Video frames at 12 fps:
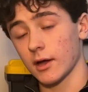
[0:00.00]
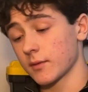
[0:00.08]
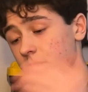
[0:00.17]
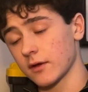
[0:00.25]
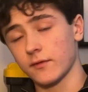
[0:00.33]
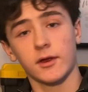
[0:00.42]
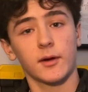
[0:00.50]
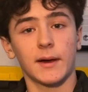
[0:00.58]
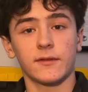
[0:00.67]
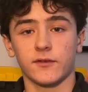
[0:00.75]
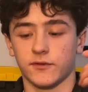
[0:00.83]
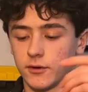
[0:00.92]
can make a video
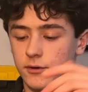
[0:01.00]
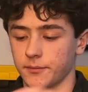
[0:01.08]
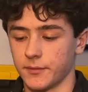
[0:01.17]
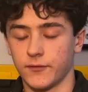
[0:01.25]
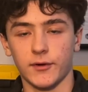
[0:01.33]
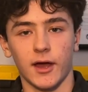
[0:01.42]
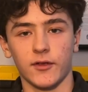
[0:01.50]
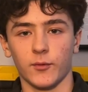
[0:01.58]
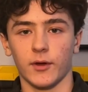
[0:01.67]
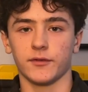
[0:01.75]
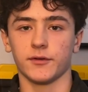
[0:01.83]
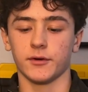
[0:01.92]
about this too if you guys
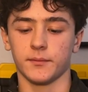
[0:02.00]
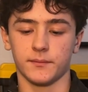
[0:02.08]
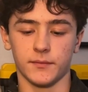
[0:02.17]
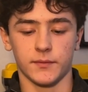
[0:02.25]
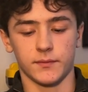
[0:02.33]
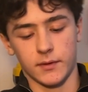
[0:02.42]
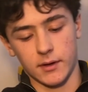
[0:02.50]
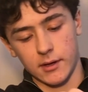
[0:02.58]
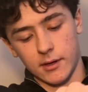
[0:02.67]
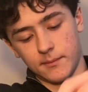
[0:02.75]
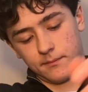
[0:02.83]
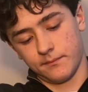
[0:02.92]
want to.
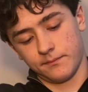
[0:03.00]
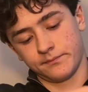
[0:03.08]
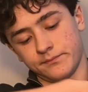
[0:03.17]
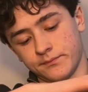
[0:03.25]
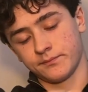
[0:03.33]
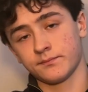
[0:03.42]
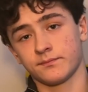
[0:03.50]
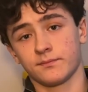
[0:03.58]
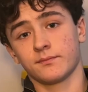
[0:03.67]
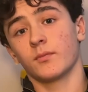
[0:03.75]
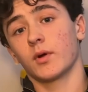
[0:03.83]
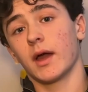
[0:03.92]

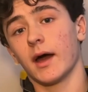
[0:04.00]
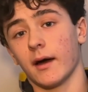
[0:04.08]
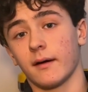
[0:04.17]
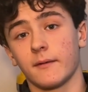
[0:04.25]
But yeah,